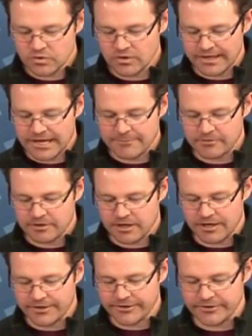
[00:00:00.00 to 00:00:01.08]
like, how about
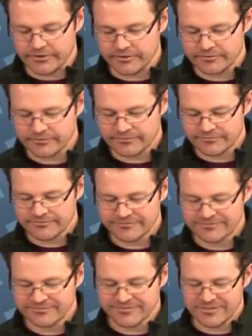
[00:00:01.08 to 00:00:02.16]
auto?
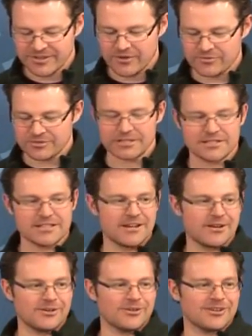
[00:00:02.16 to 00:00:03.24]

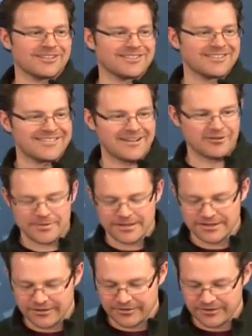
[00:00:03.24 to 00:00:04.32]
O-T-T-O. That would be
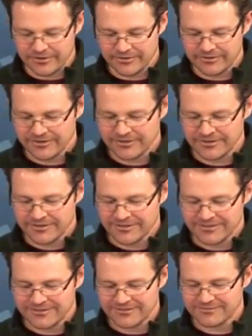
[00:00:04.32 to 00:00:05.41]
another
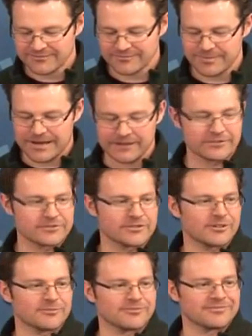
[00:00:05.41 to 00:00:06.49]

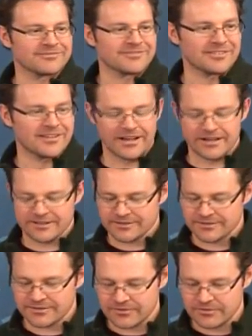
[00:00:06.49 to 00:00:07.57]
palindrome. Okay.
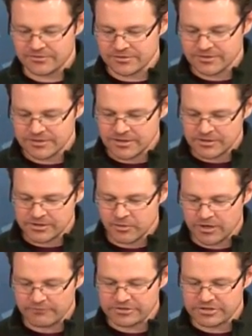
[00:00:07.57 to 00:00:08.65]
So those, you'd
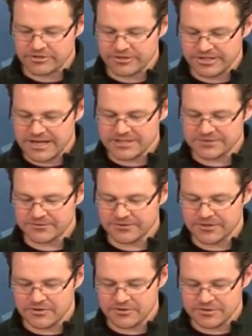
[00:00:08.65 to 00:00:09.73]
want to return yes for
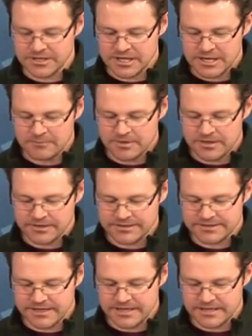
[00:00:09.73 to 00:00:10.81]
those, but
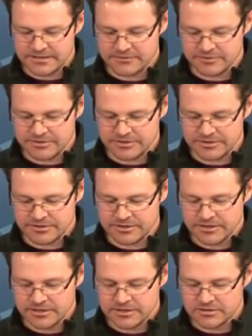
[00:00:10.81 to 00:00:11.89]
let's say it was
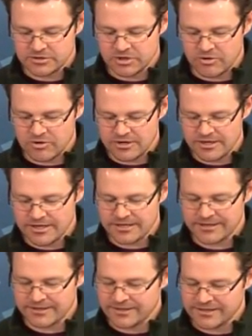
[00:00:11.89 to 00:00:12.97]

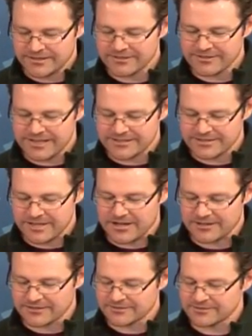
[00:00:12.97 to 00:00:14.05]
toy, that's
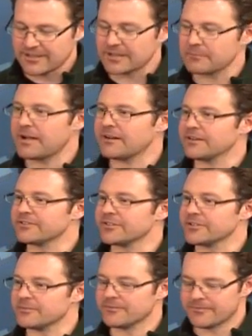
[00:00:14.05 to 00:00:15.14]
not a
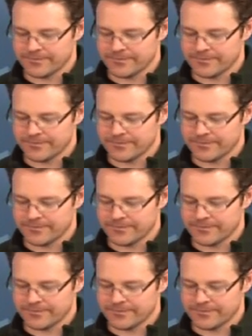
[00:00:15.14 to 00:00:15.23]
palindrome.